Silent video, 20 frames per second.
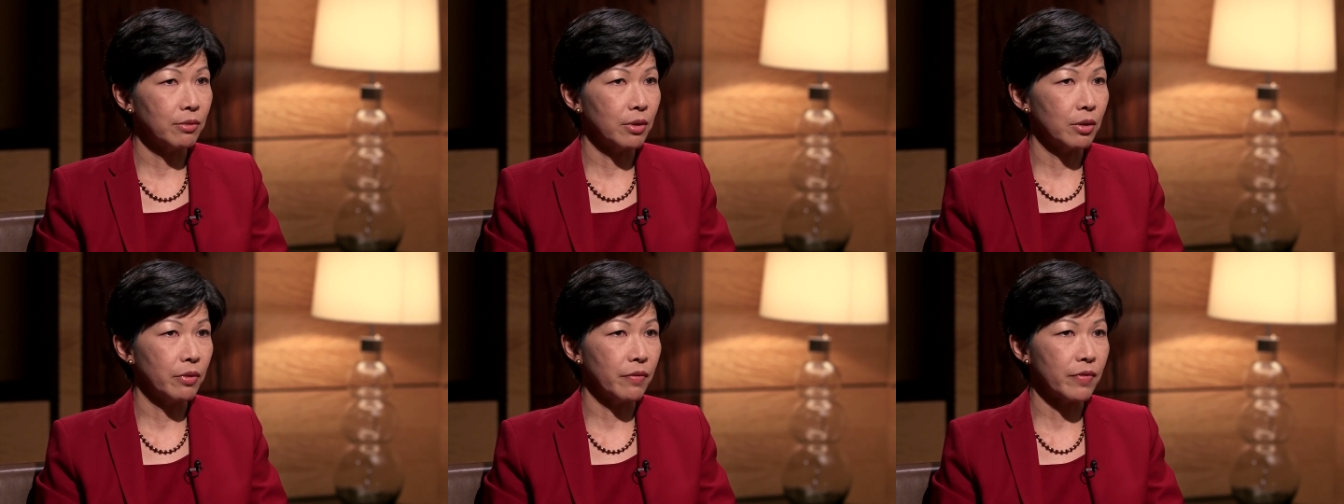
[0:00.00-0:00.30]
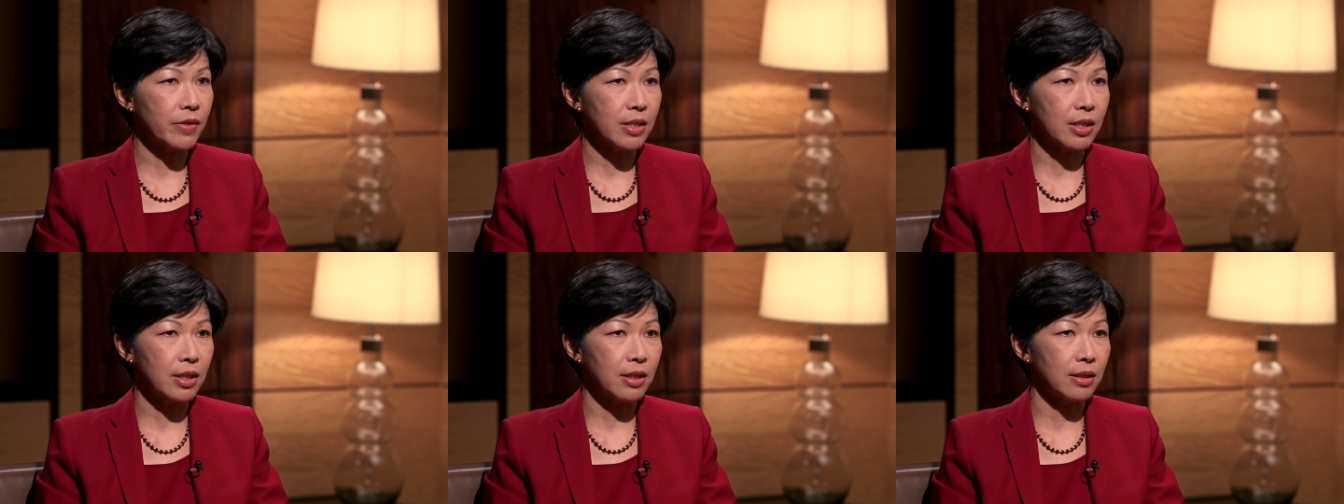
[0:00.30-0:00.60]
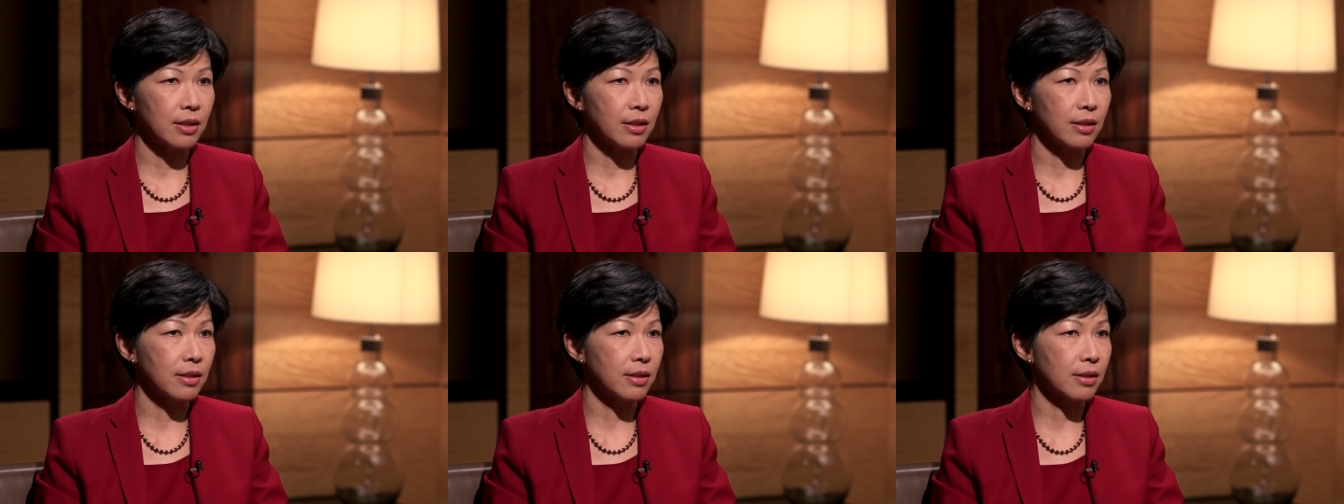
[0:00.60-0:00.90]
what we've
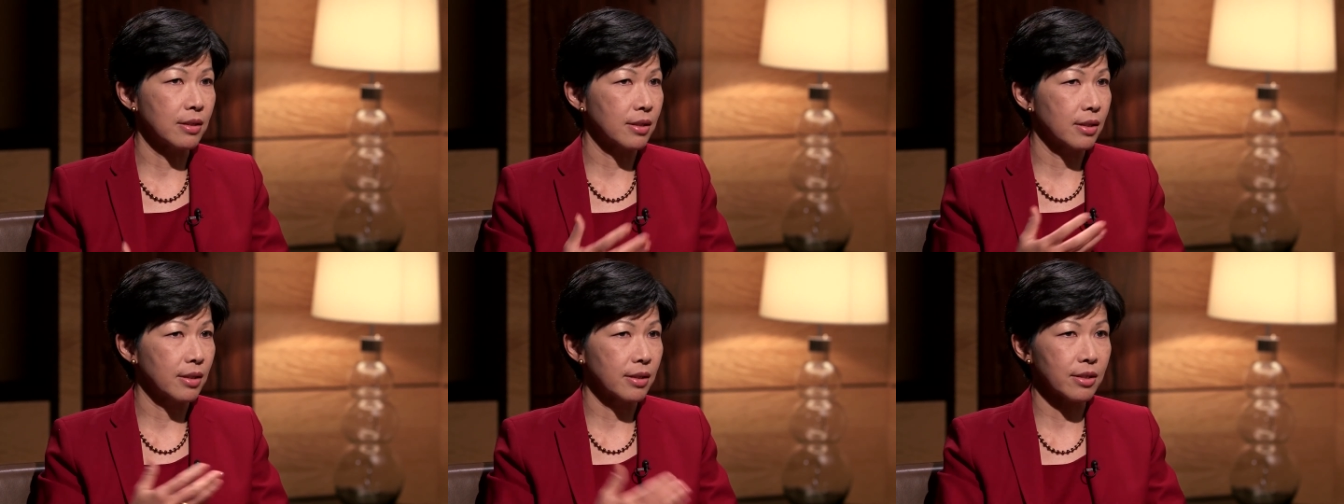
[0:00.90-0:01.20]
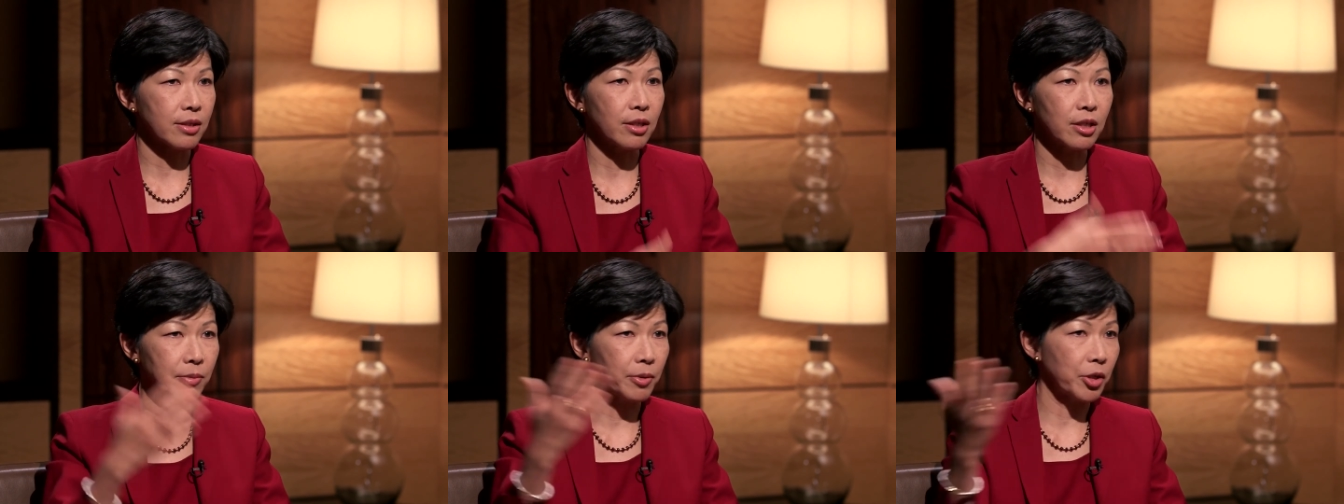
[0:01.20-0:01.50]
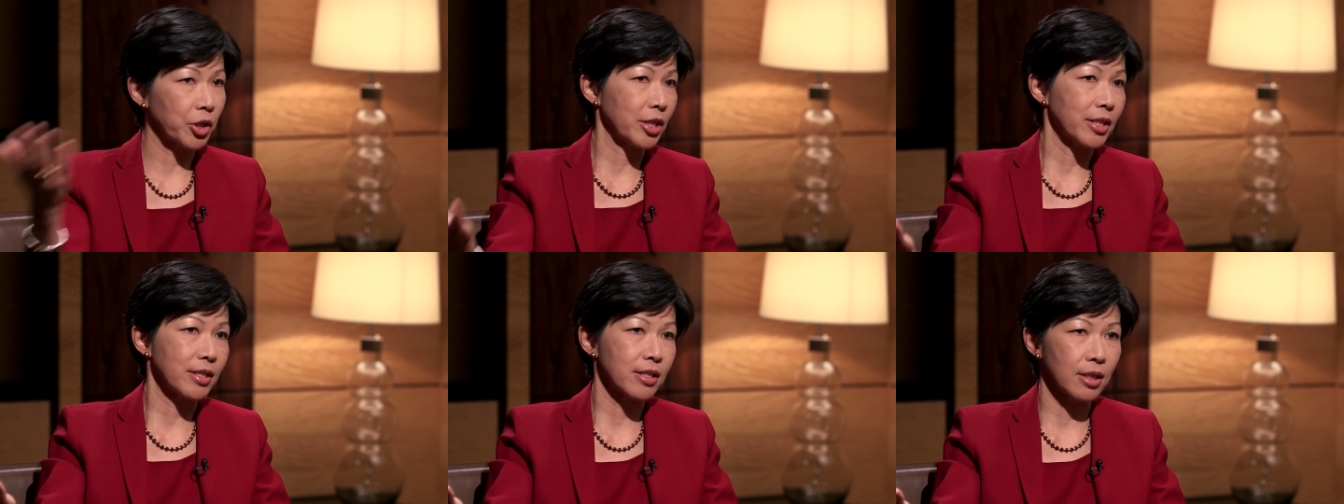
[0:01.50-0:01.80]
seen is the stock
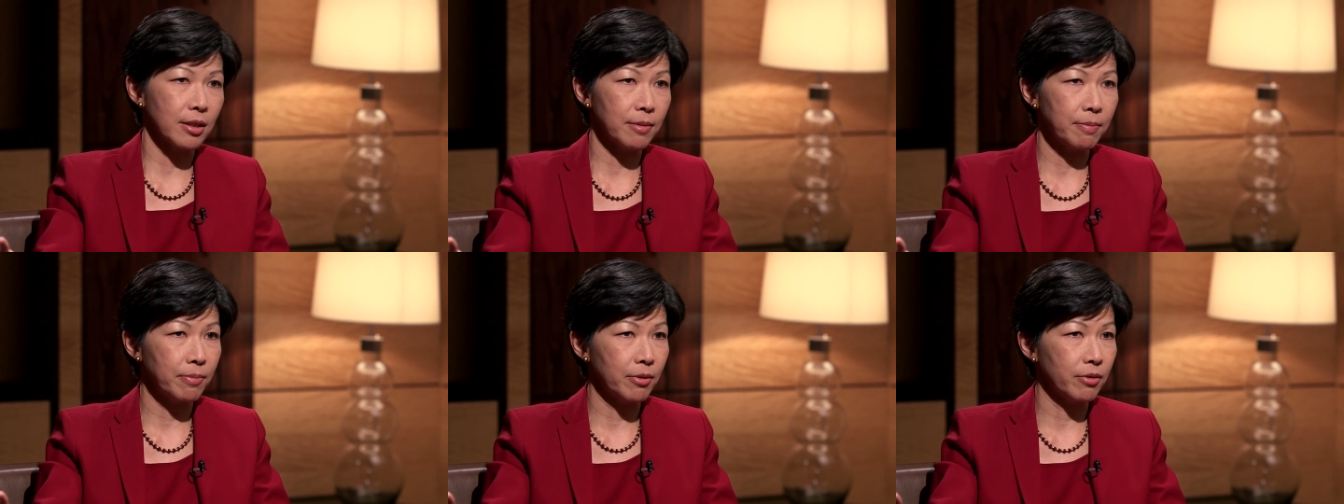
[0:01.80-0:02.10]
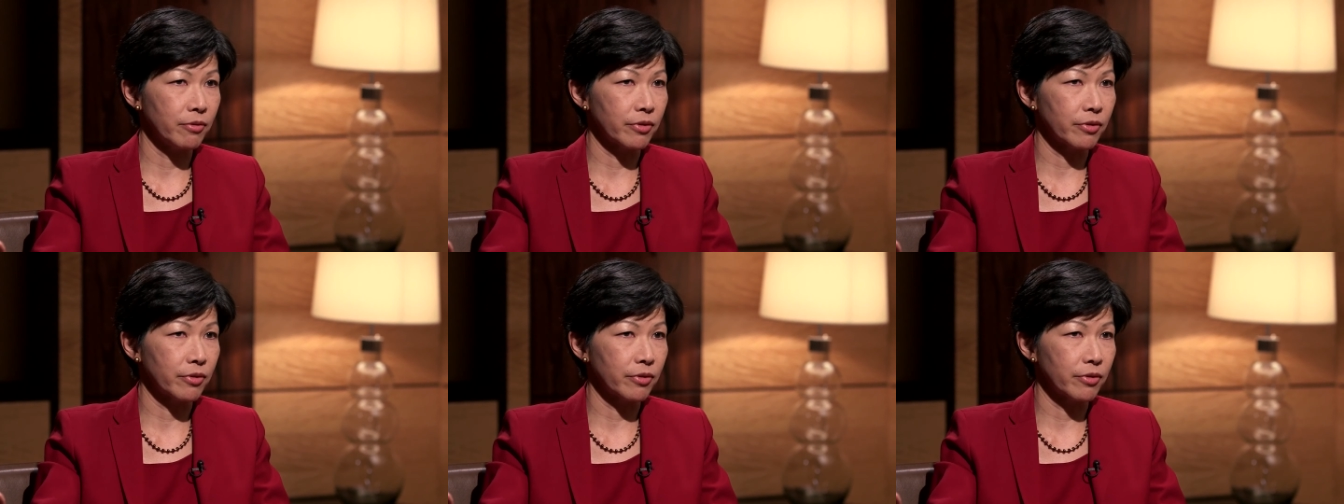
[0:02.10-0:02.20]
market's up